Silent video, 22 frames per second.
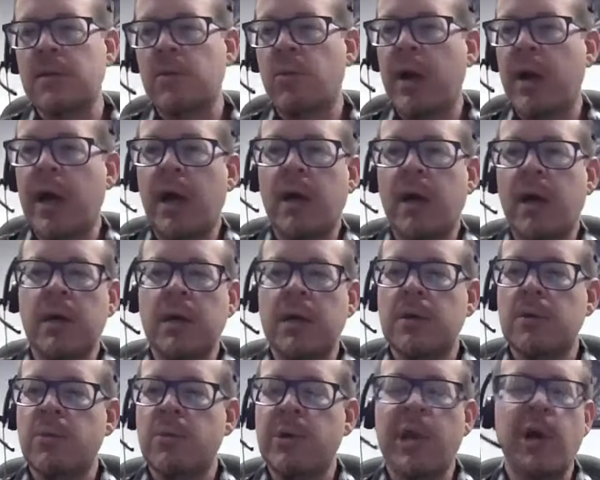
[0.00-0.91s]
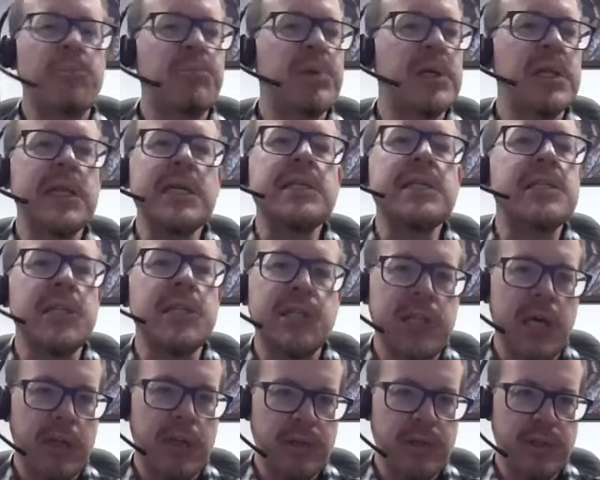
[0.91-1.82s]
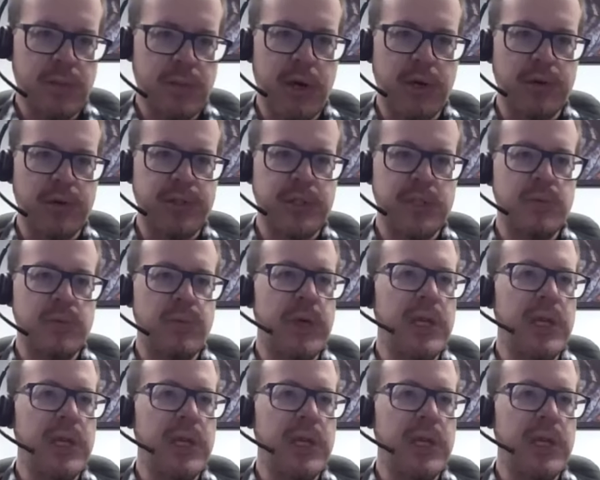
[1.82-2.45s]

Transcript: where we don't police each other's emotions.